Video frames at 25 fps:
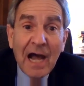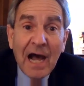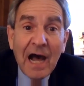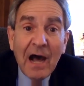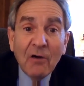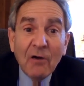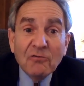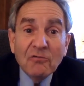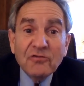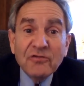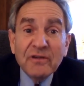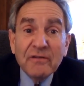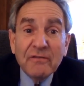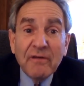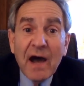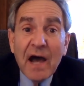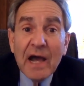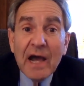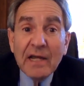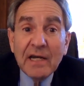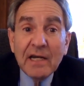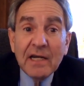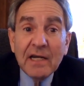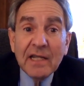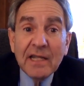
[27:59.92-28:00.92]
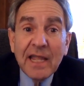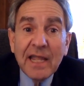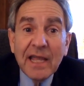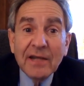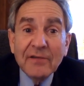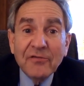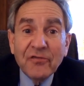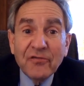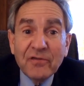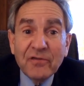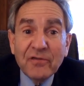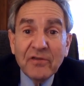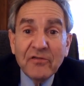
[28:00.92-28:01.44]
a house divided
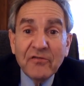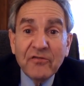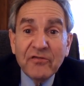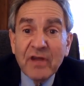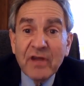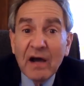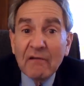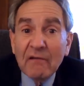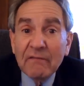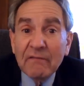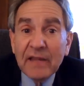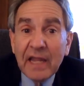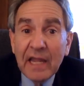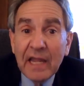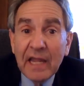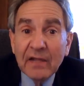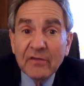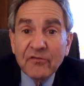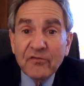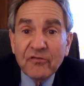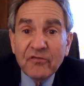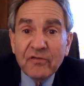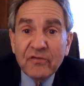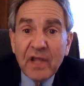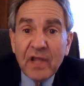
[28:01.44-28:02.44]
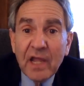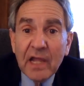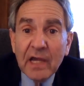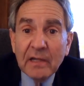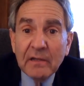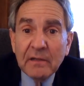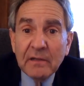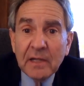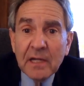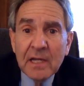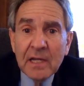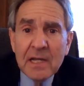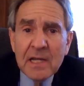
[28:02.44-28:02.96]
against itself can't
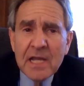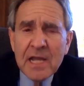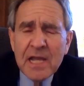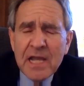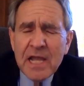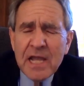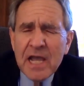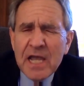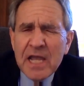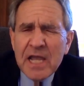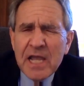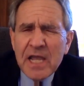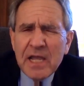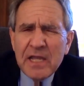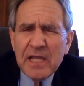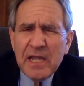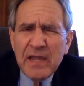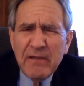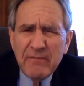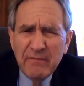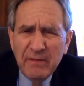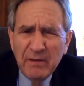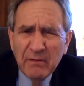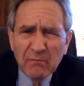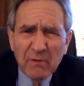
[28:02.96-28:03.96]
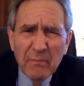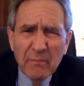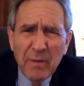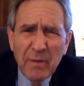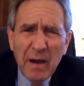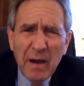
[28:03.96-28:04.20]
stand. Even the